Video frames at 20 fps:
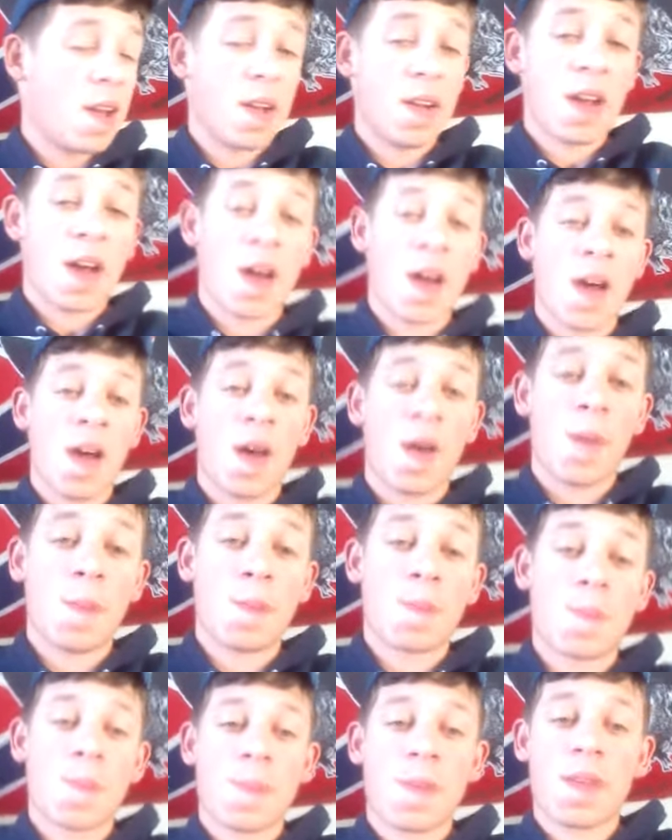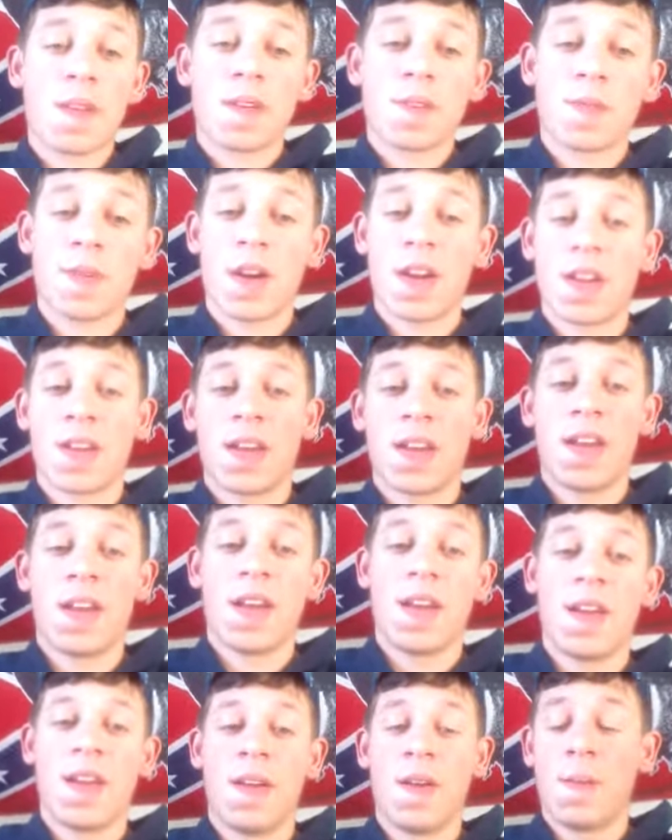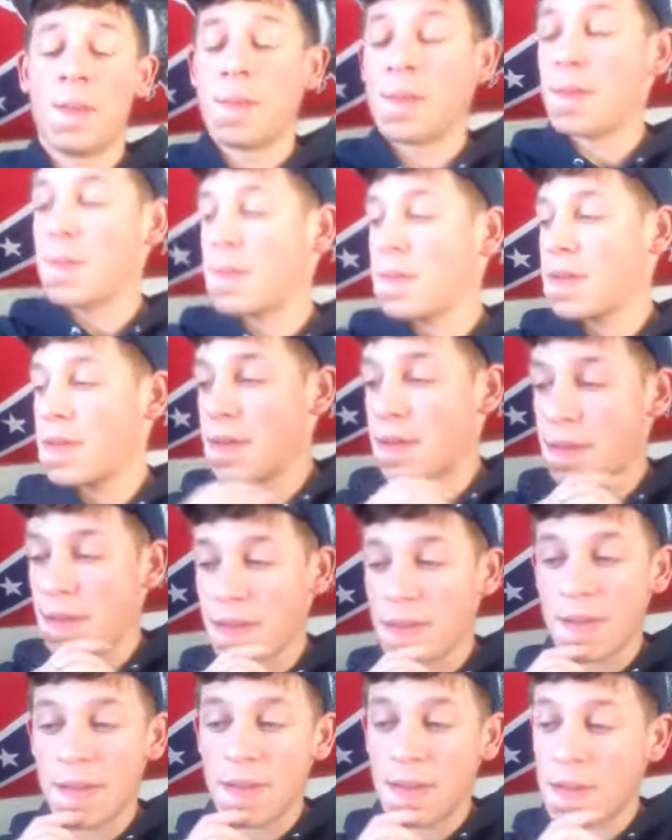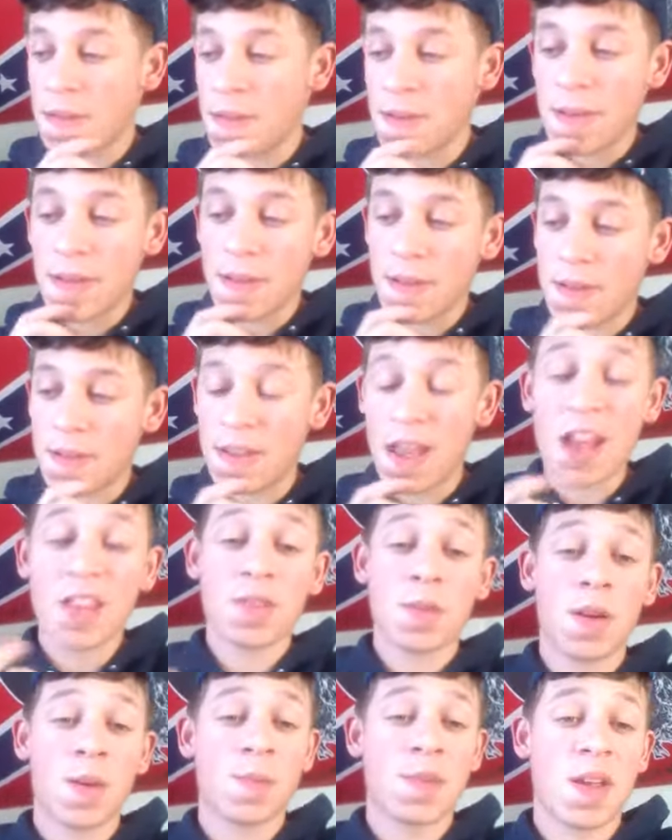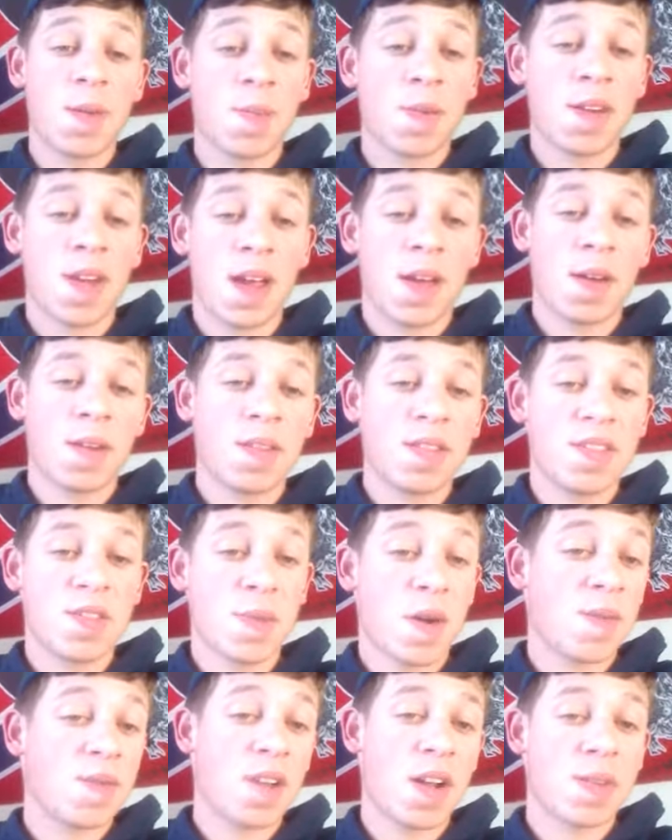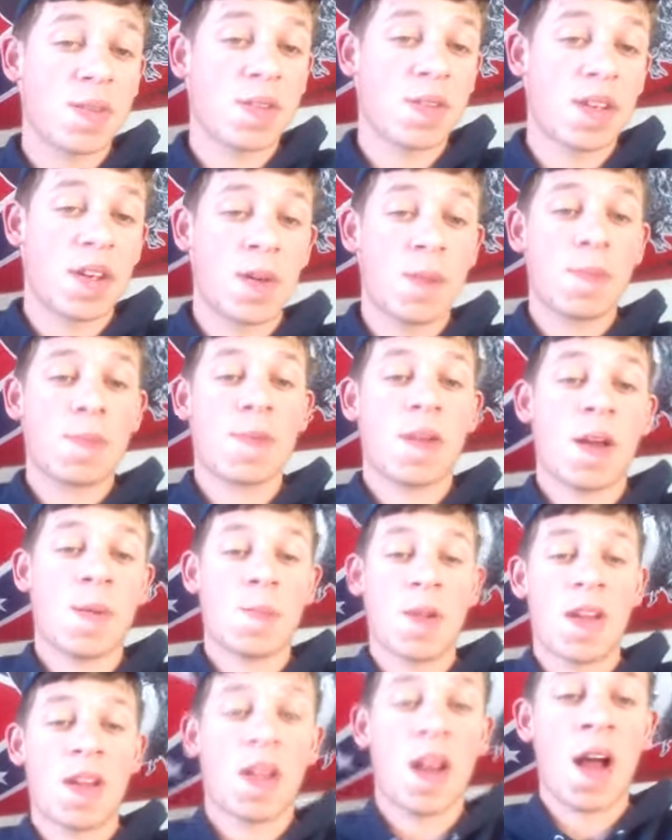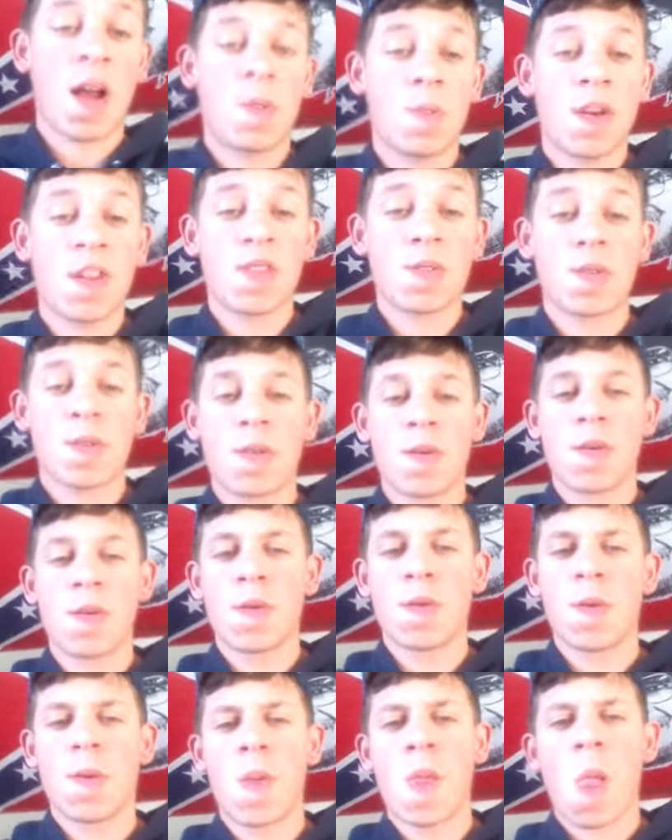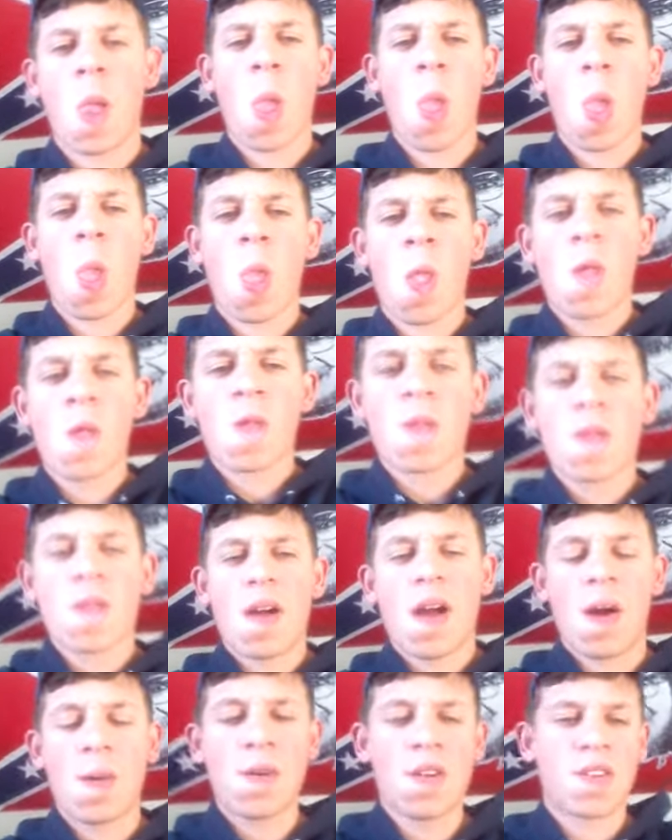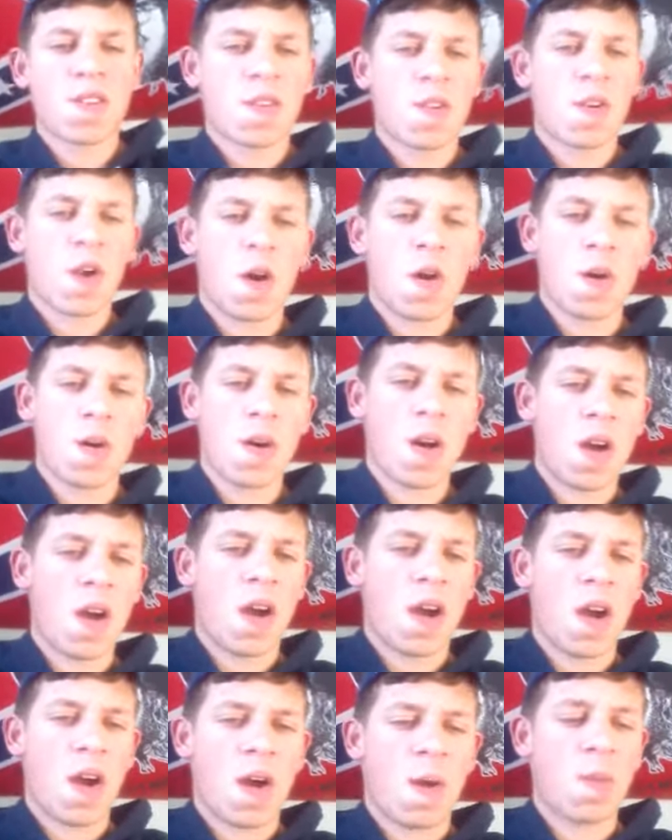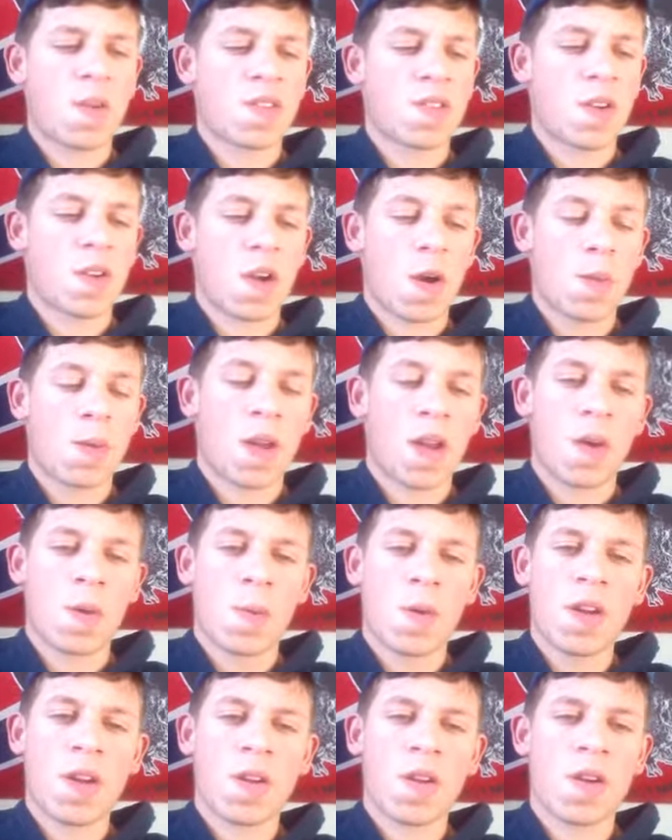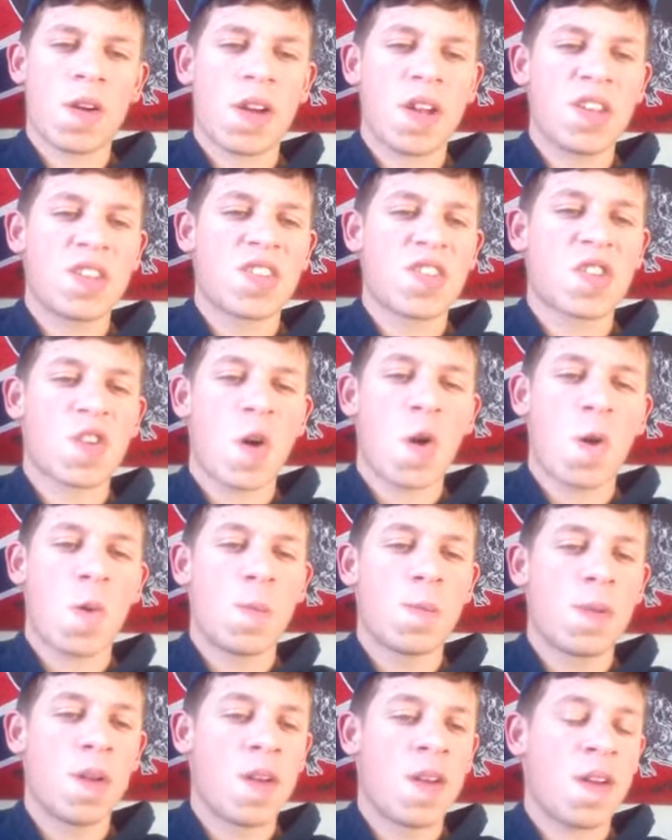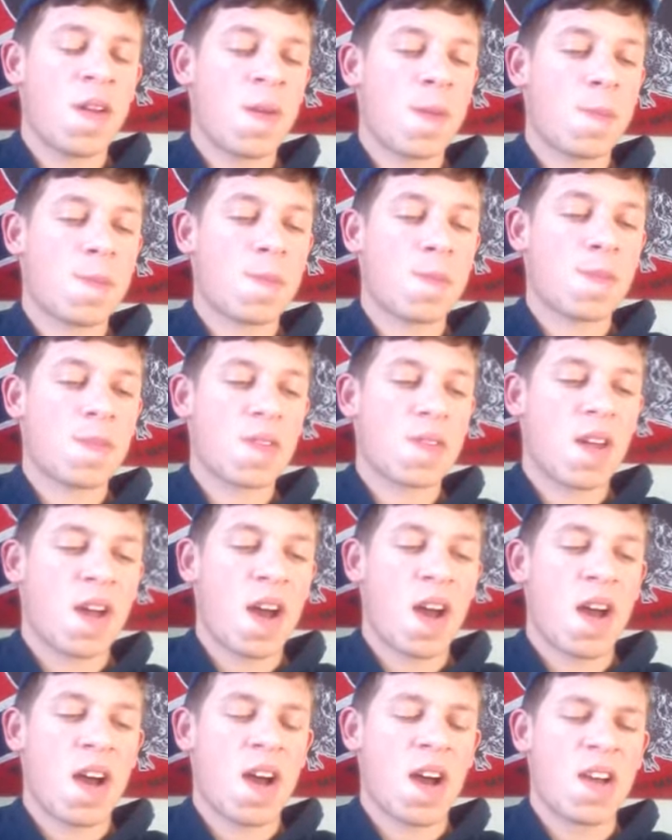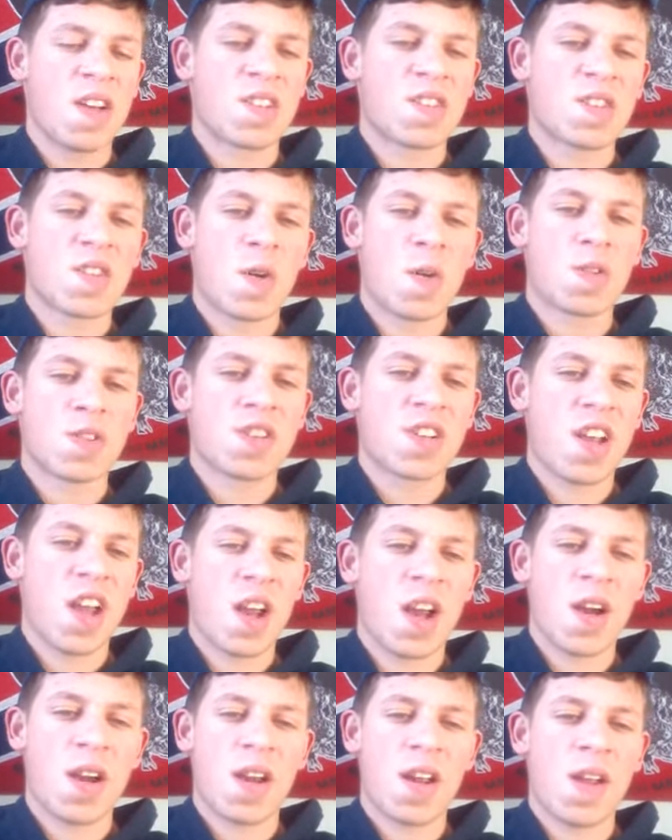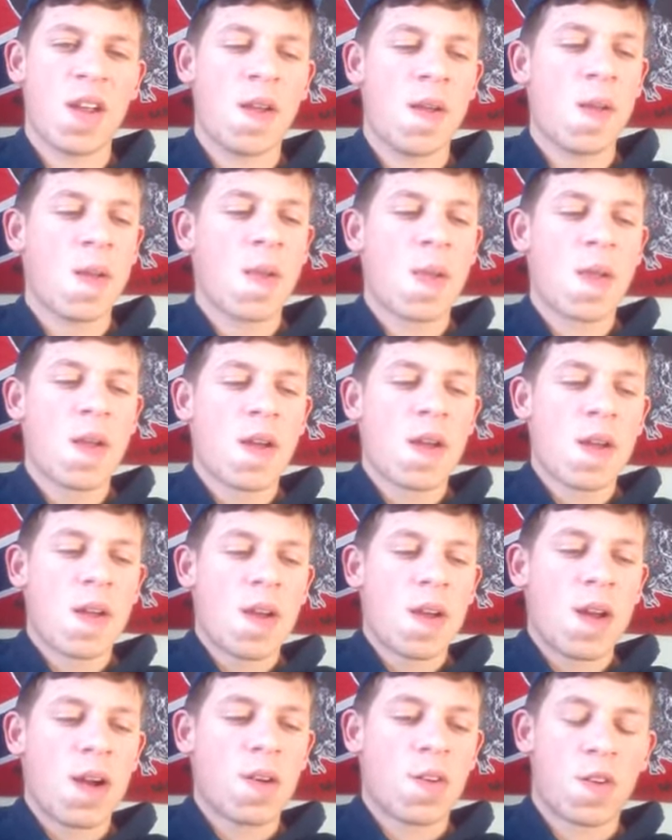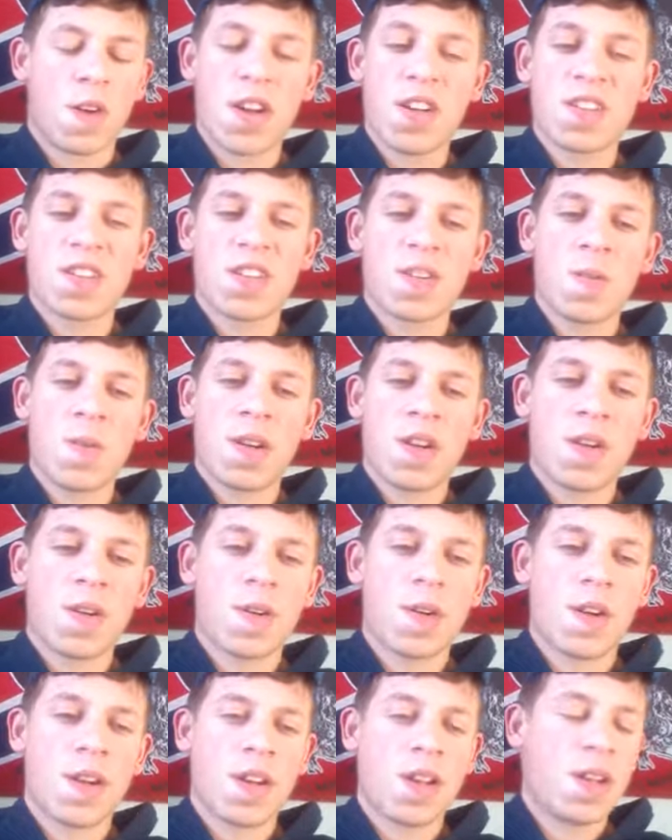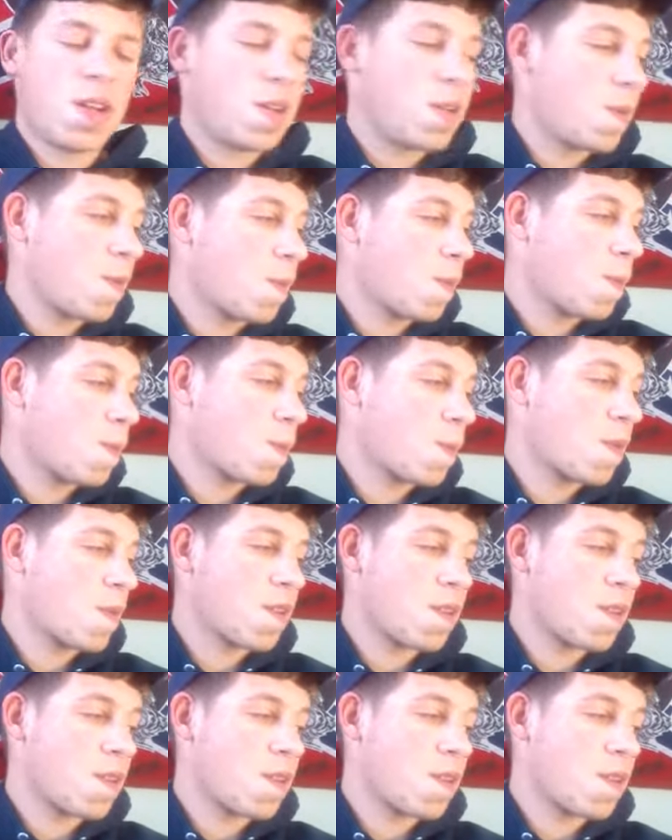And freaking that's what I'm dipping now. It's my favorite dip. I mean, I went through Copenhagen wintergreen, Skull mint, Skull cherry, Grizzly wintergreen,